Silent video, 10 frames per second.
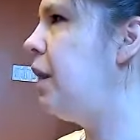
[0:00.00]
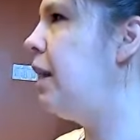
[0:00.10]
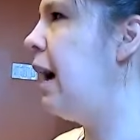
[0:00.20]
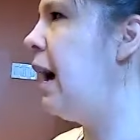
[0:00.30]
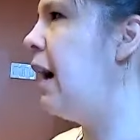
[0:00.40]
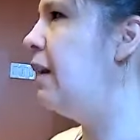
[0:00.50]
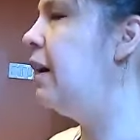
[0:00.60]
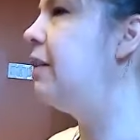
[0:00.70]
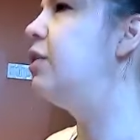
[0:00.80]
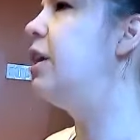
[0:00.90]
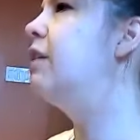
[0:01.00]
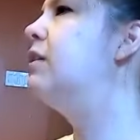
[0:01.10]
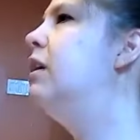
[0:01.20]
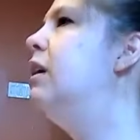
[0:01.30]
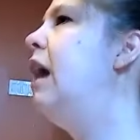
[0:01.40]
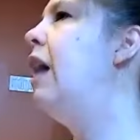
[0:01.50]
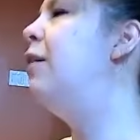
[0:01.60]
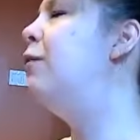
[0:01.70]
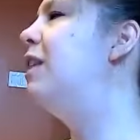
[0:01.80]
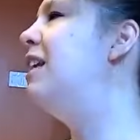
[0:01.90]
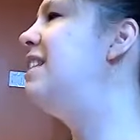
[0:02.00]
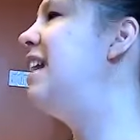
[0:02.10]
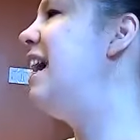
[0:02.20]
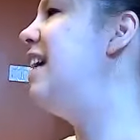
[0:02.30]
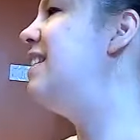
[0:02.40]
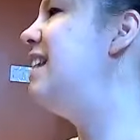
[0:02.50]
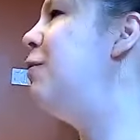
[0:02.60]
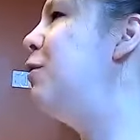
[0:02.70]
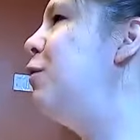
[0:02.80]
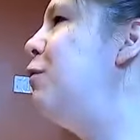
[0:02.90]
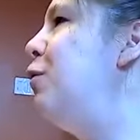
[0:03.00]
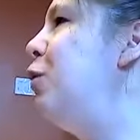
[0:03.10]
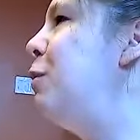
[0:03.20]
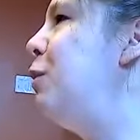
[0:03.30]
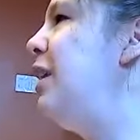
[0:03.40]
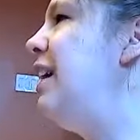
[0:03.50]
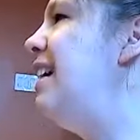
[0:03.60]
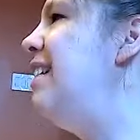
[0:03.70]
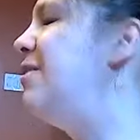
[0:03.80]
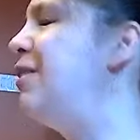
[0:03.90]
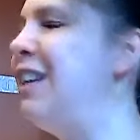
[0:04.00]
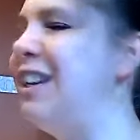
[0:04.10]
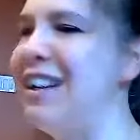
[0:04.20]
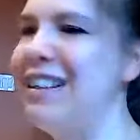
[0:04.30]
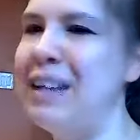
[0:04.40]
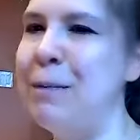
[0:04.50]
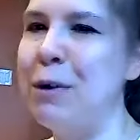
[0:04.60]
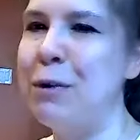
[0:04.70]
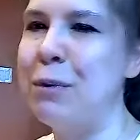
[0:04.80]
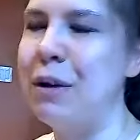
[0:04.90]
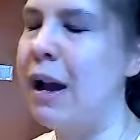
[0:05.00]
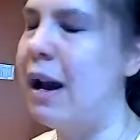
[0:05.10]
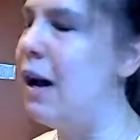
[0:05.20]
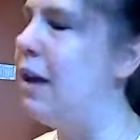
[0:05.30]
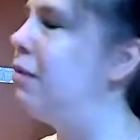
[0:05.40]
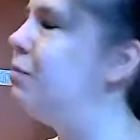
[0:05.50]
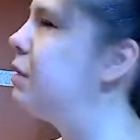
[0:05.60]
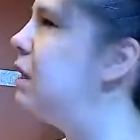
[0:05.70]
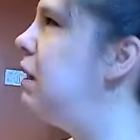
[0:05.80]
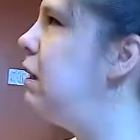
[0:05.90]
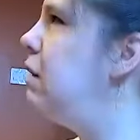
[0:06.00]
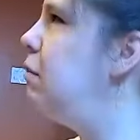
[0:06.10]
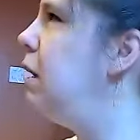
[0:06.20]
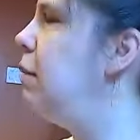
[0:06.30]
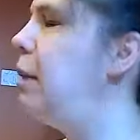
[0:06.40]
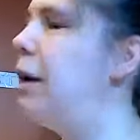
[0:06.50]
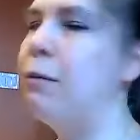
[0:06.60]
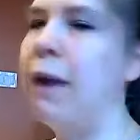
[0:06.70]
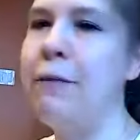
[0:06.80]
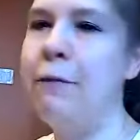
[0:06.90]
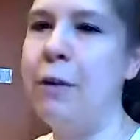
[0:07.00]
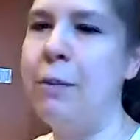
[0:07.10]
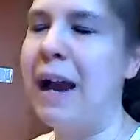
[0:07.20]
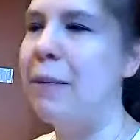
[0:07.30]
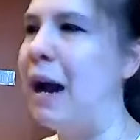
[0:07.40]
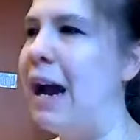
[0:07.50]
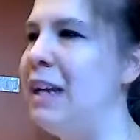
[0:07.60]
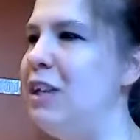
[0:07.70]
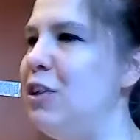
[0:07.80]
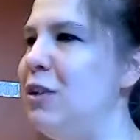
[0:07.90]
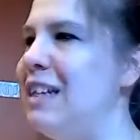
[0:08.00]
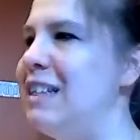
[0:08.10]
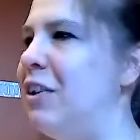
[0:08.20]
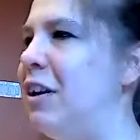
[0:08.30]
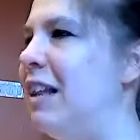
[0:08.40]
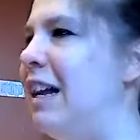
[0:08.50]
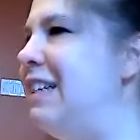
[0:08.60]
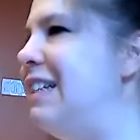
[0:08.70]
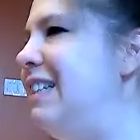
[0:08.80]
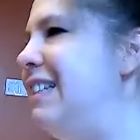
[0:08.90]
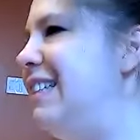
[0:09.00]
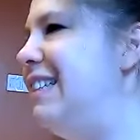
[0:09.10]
Yeah, nice, Jess. And then release the hands down to the floor, please. Really good. Step your uh, blah, blah, blah. Right foot back behind you. Nice long lunge.